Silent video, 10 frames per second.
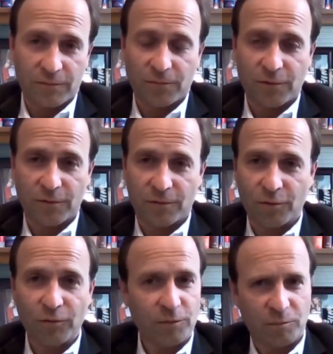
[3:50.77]
for
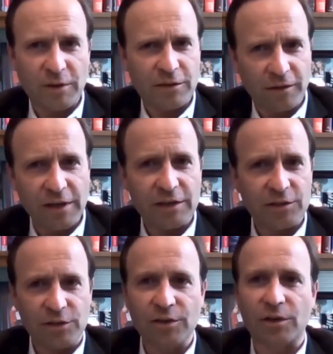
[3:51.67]
over about the last
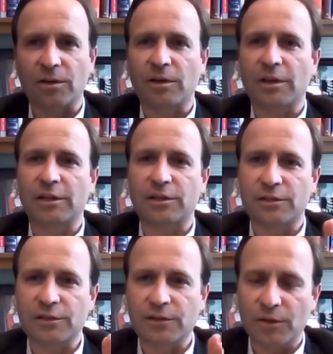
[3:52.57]
year
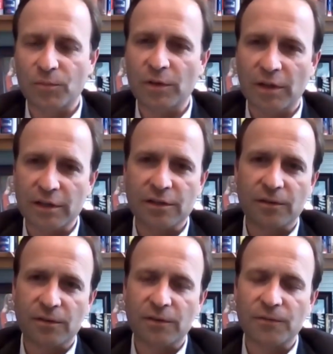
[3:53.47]
is we like
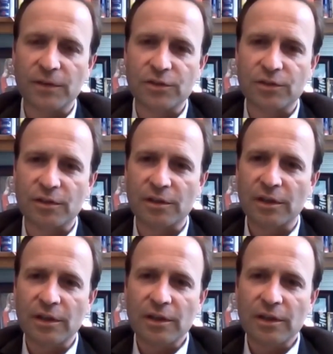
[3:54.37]
to feature